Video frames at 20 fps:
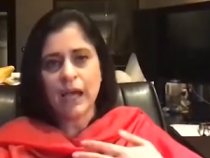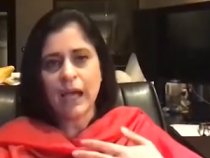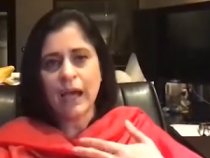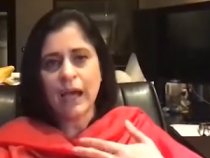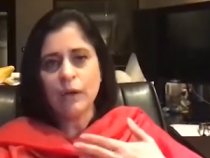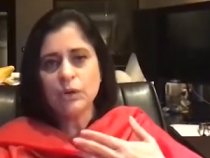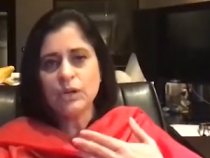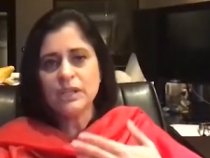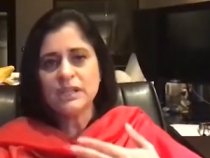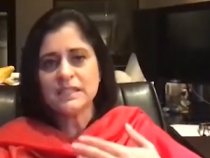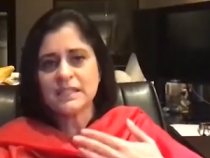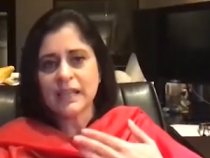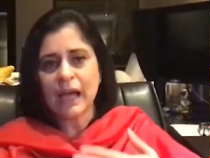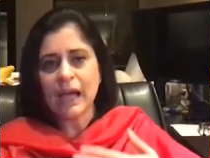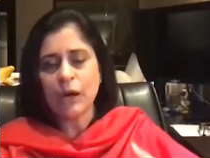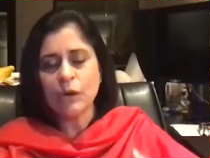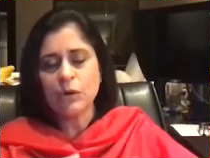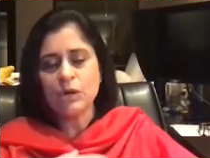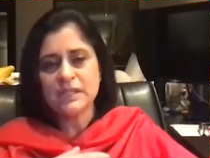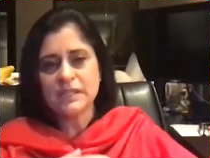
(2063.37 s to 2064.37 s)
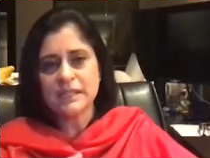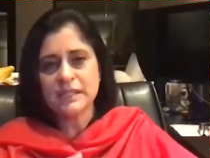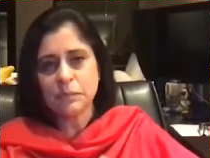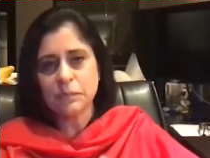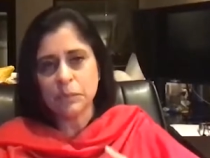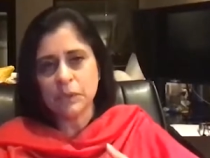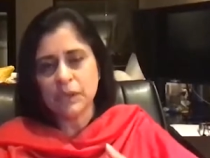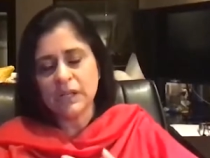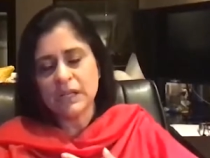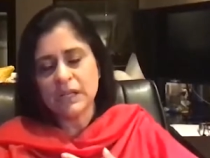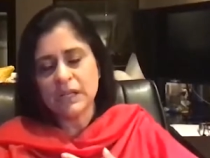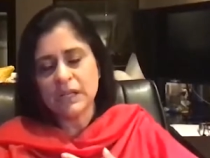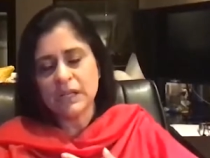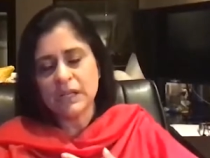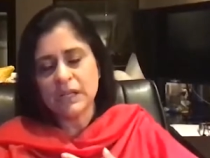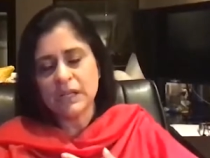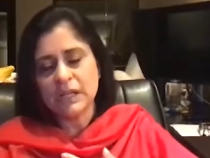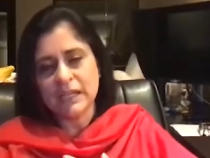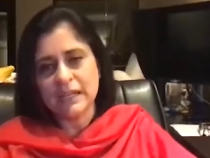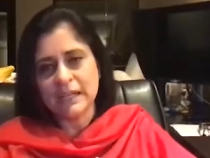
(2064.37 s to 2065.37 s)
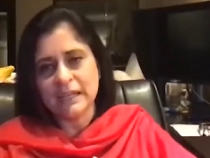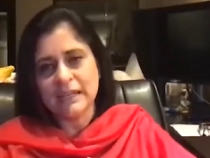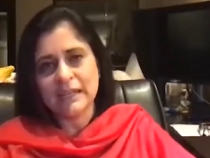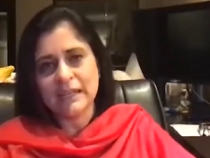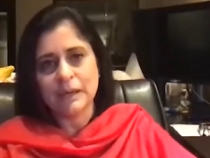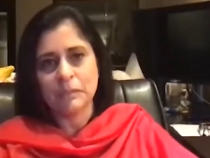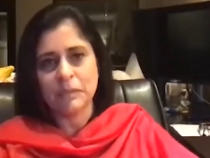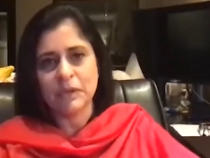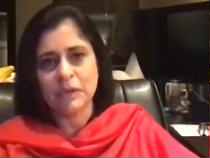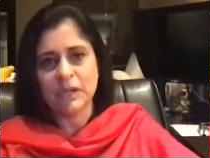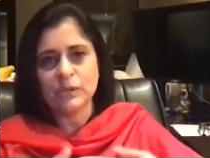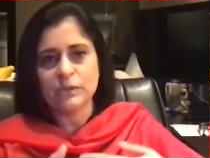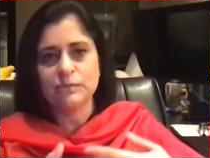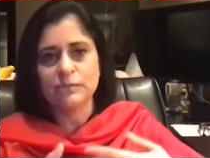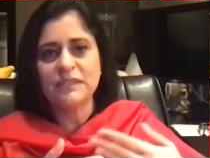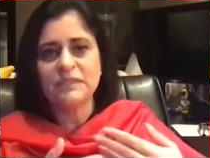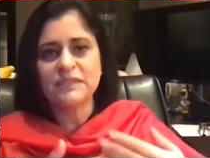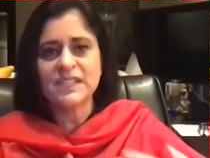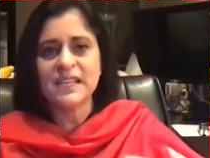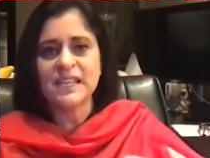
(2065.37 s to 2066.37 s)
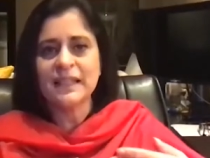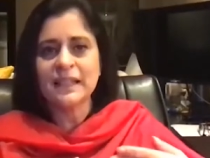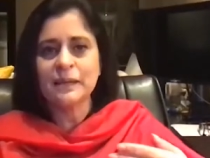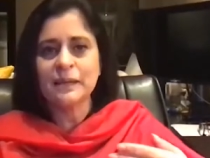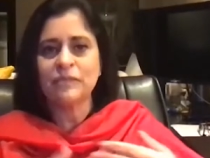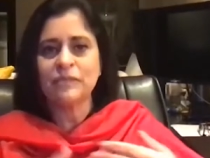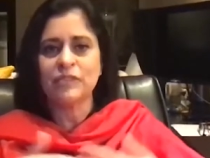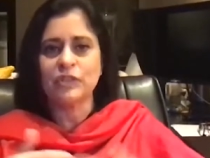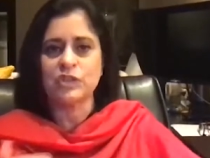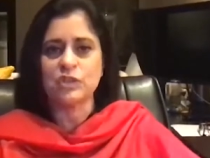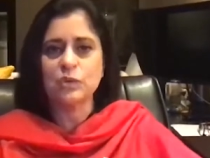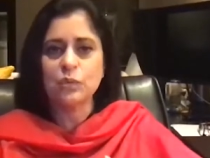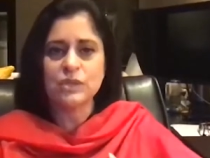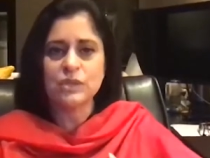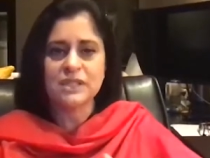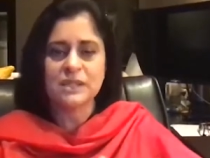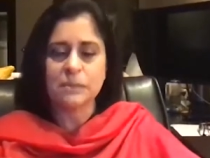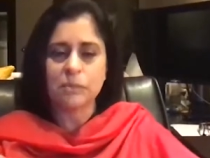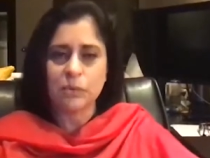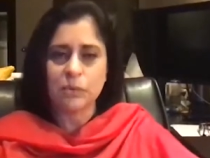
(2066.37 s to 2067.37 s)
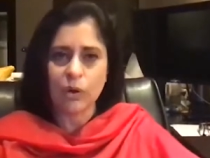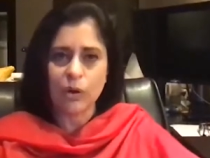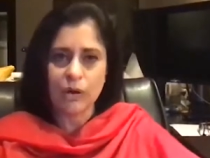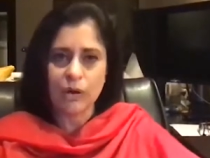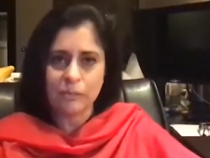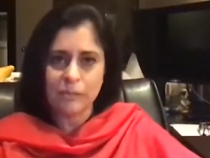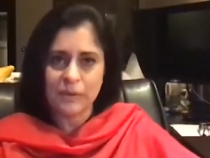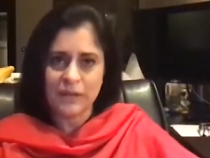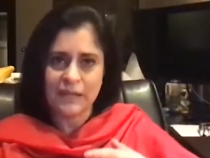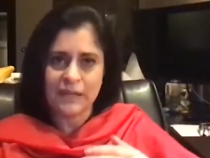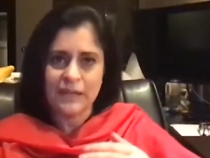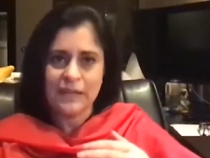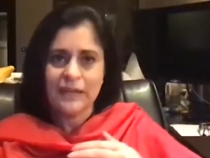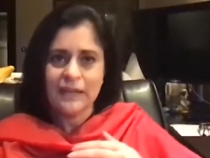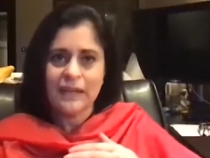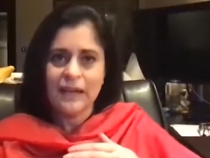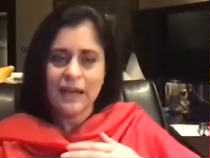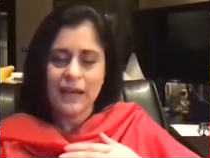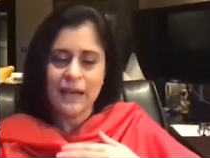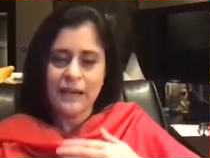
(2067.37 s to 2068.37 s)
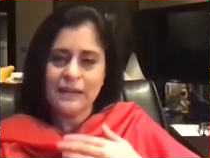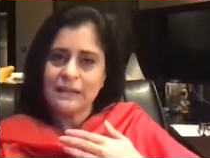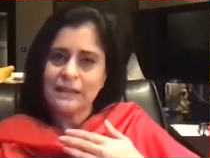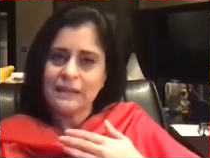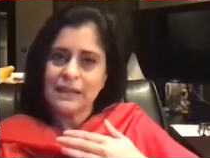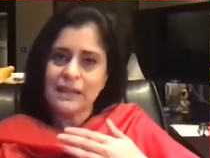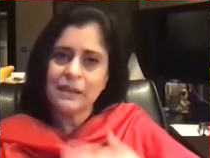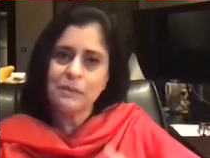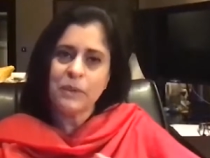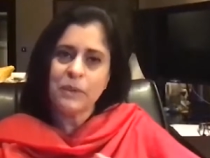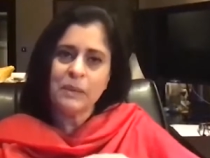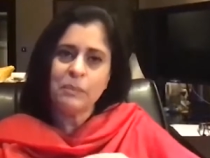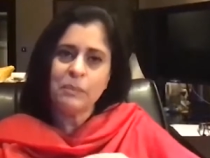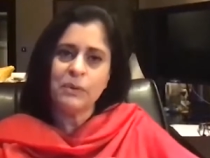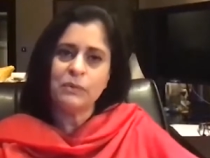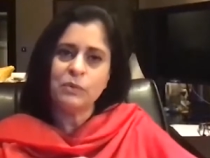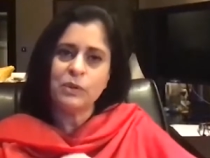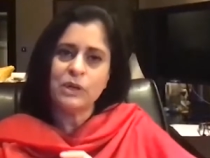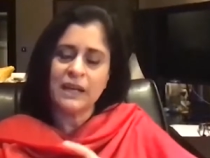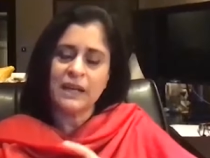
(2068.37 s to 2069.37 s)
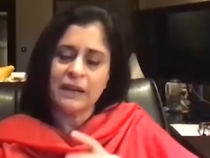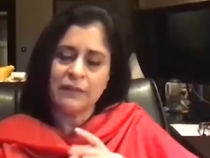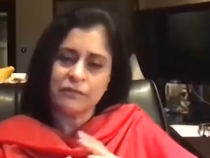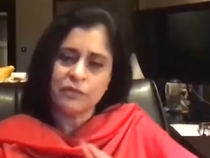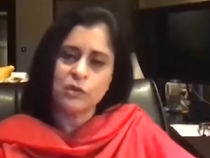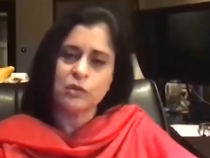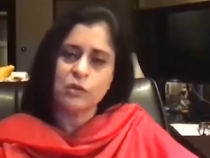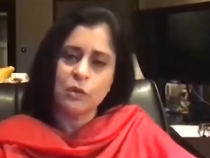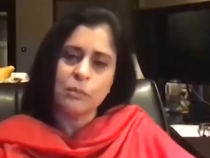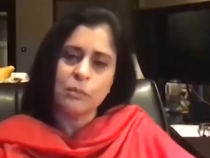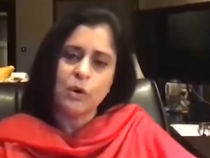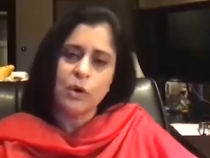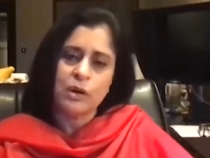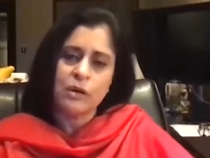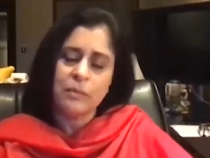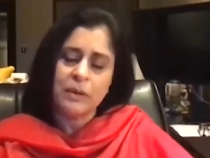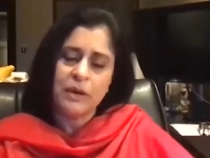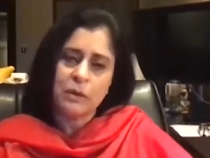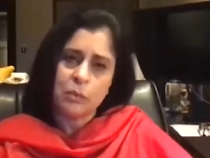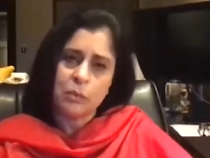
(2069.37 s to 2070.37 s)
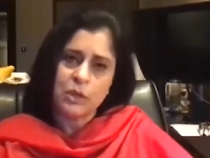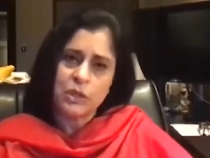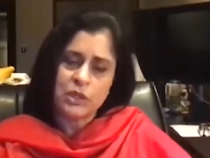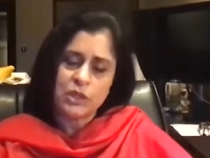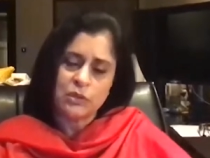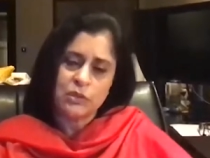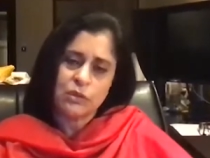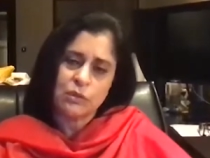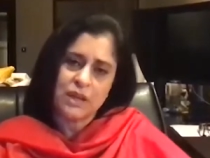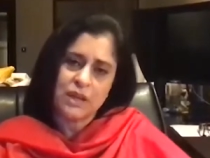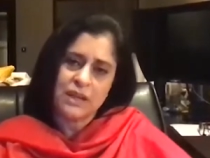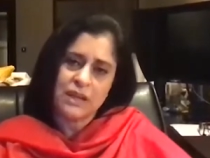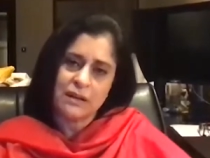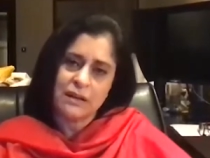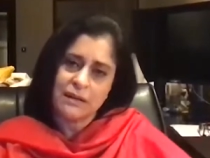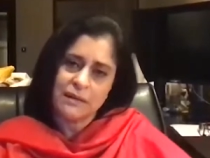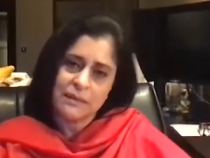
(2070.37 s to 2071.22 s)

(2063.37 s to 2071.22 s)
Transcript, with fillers: how does how does it work in india because we've seen them for zoos abroad but i think people would love to know more about what you do here